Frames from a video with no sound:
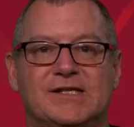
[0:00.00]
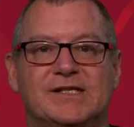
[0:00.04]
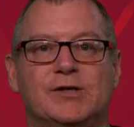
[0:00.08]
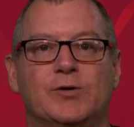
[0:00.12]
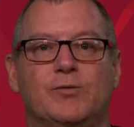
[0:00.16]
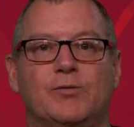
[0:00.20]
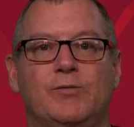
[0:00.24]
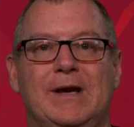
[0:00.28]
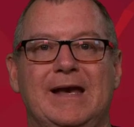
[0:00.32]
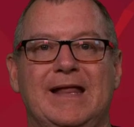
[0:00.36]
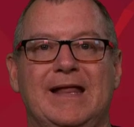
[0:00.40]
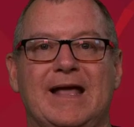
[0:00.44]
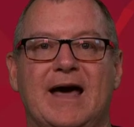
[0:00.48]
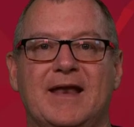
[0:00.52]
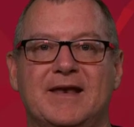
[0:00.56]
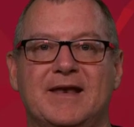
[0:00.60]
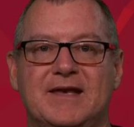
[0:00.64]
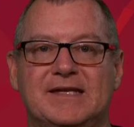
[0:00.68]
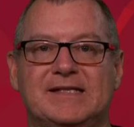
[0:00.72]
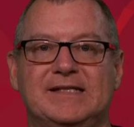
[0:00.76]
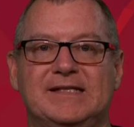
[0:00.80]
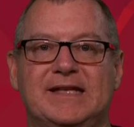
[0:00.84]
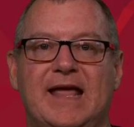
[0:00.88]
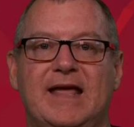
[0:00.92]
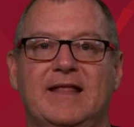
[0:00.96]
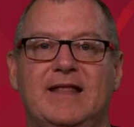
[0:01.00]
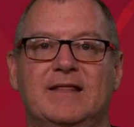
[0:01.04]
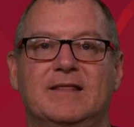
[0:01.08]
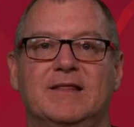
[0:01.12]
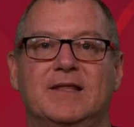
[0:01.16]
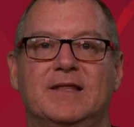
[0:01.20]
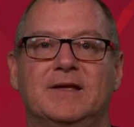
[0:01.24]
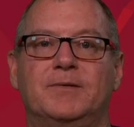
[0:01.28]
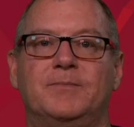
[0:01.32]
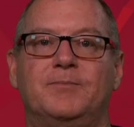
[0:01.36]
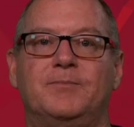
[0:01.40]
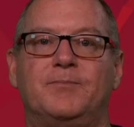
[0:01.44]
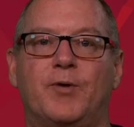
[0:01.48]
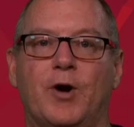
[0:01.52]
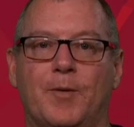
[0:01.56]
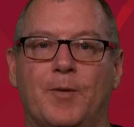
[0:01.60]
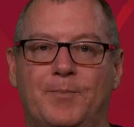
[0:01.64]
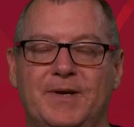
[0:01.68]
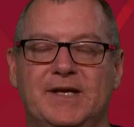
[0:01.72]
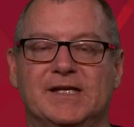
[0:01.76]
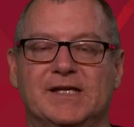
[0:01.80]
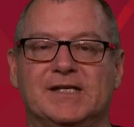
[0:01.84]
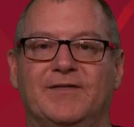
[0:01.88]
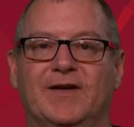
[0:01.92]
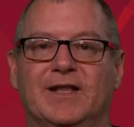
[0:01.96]
to really understand the
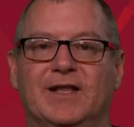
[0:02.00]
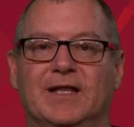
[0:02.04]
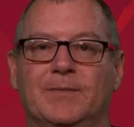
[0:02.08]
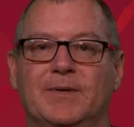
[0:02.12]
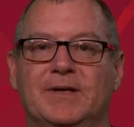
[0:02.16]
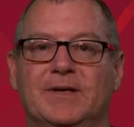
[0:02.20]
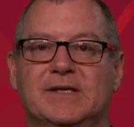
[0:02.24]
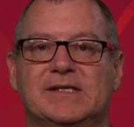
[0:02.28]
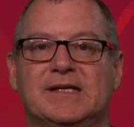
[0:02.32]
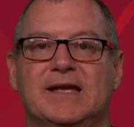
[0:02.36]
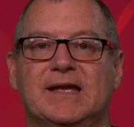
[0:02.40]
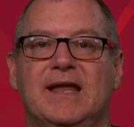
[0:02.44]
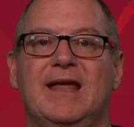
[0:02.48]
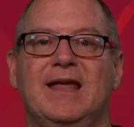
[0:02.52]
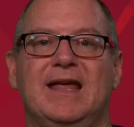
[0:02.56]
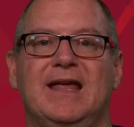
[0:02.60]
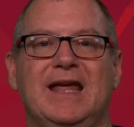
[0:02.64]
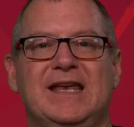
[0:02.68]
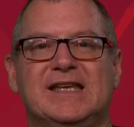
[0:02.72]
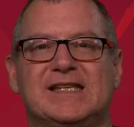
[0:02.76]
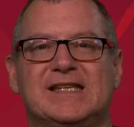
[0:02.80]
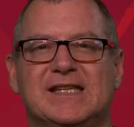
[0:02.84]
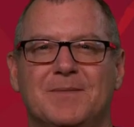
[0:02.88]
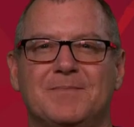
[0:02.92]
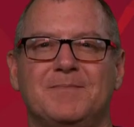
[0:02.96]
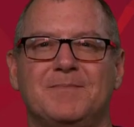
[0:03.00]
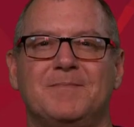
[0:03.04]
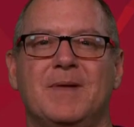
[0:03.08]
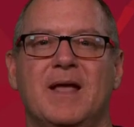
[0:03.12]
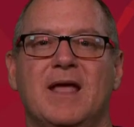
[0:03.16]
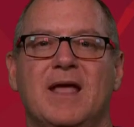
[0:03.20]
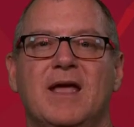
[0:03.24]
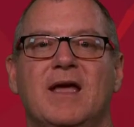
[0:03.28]
properties of elements in some